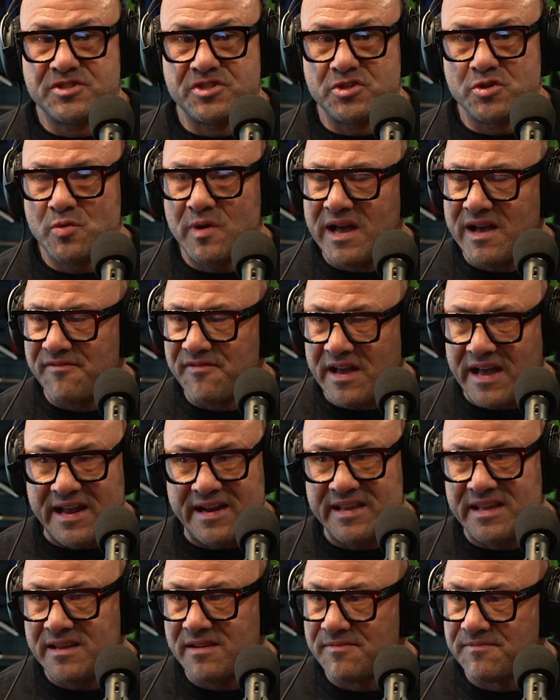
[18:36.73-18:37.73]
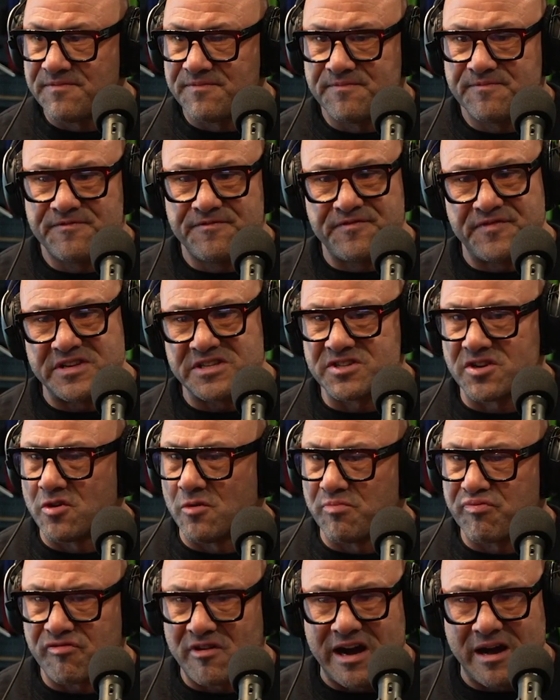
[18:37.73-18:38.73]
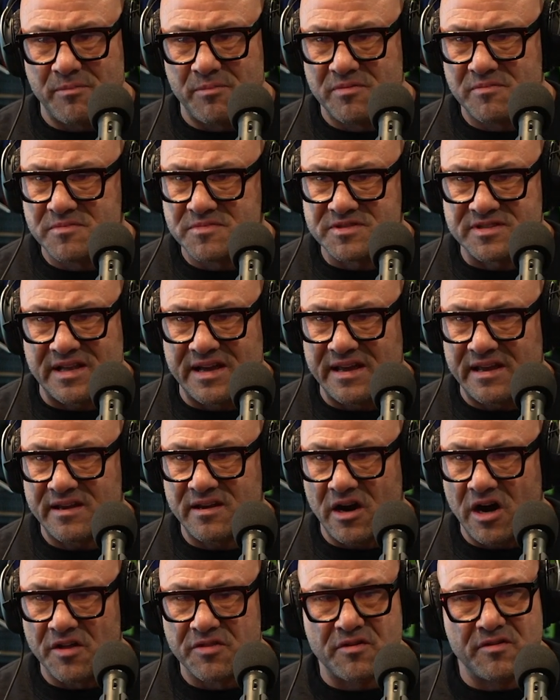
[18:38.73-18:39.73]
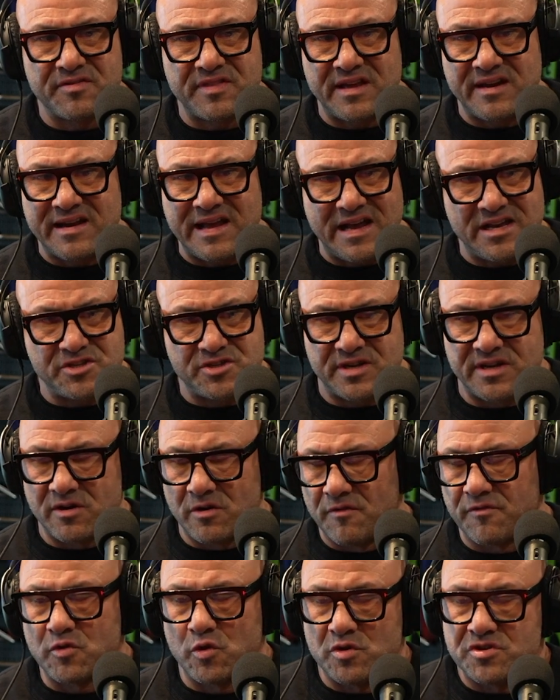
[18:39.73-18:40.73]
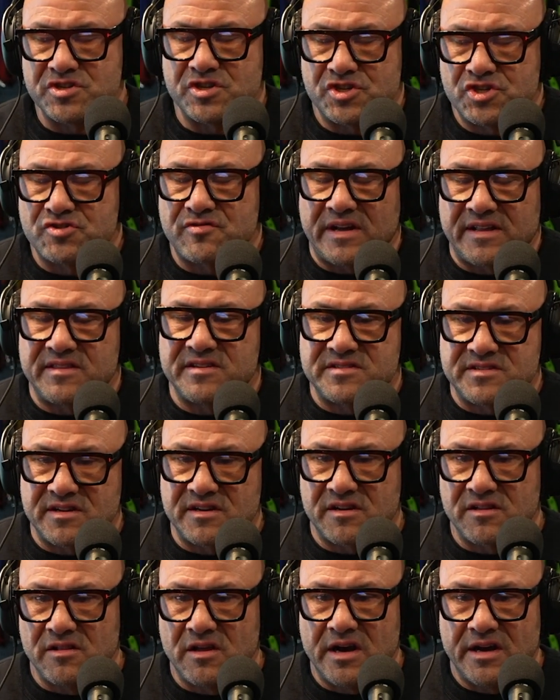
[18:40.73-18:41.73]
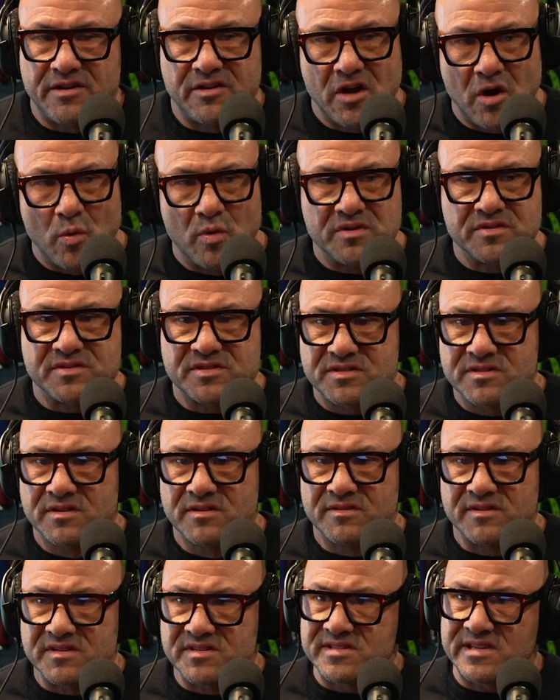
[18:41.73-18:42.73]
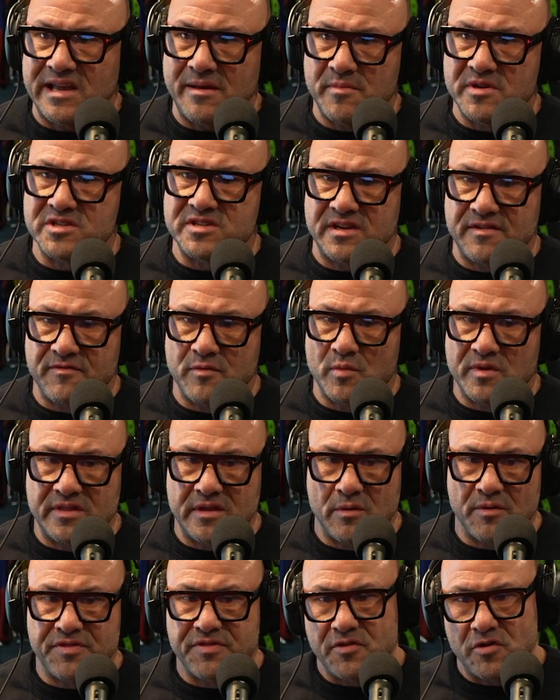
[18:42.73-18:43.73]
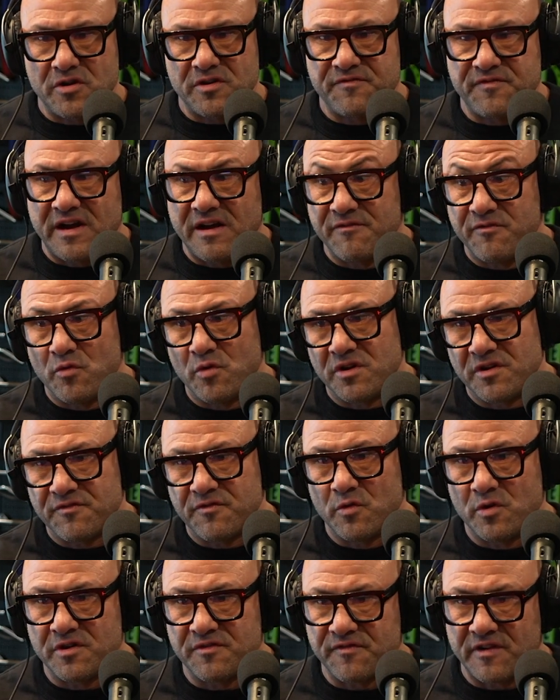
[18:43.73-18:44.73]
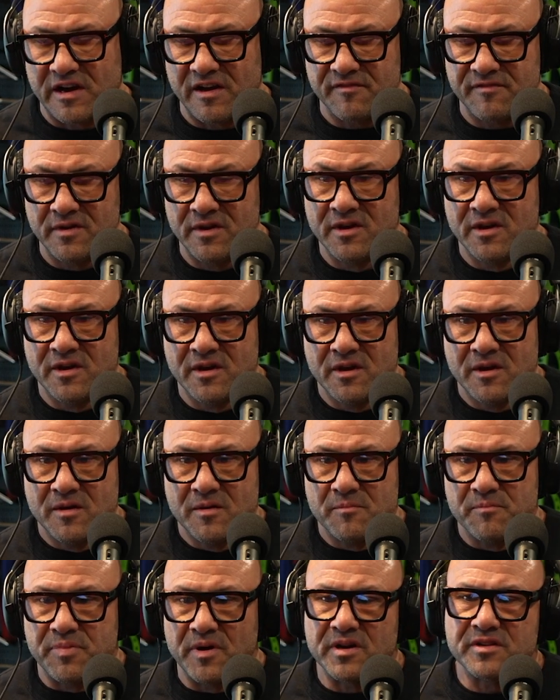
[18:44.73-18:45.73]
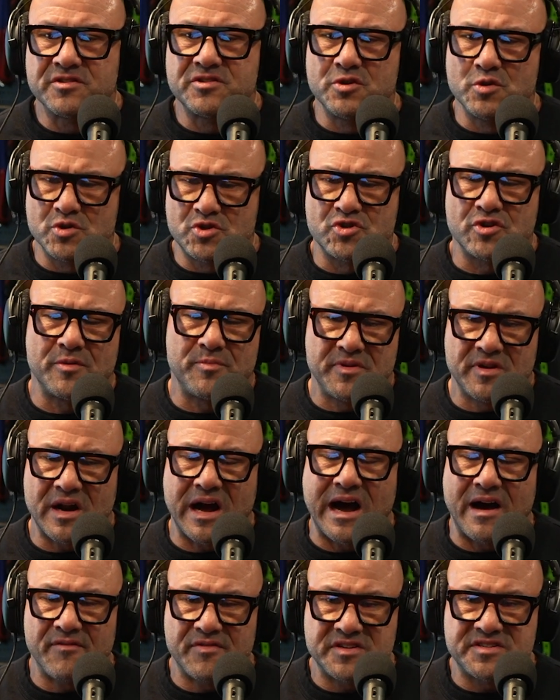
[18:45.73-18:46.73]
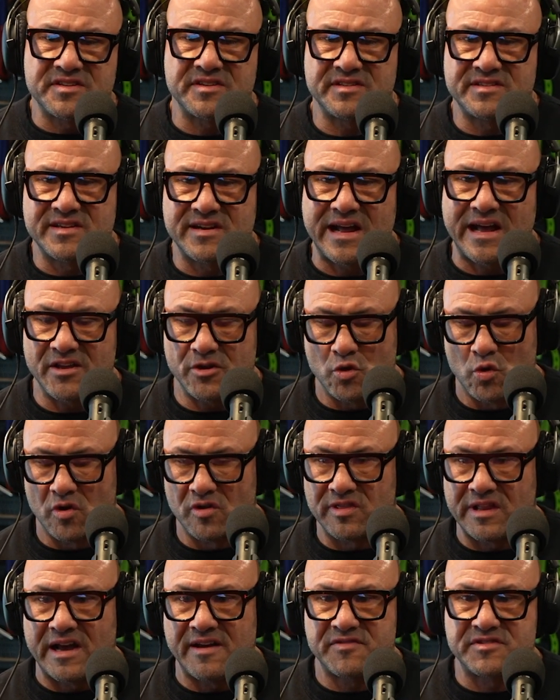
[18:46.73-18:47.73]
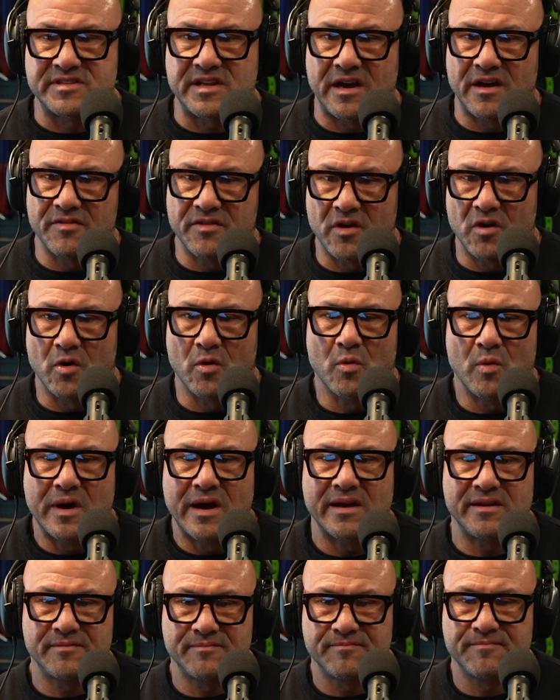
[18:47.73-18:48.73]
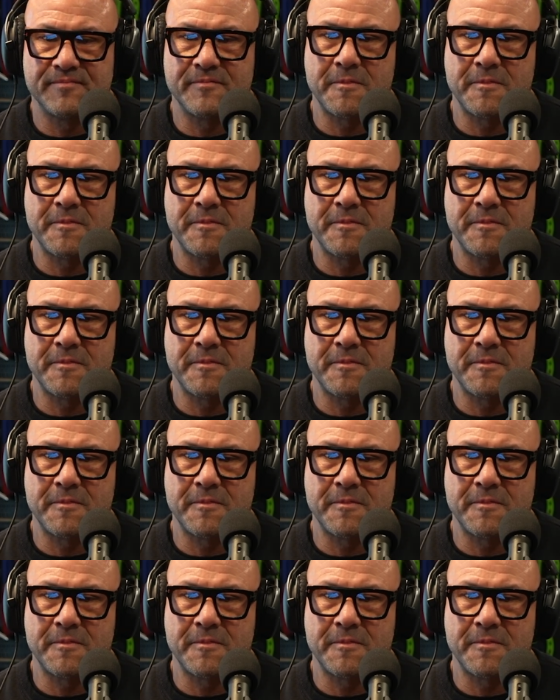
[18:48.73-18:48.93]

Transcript: Do you have any physical problems, like other than as you get off, of course, your strength is a decline. No one's the same as even when they were 35, 40, 45. But do you attribute, obviously, to that your lifestyle the whole way?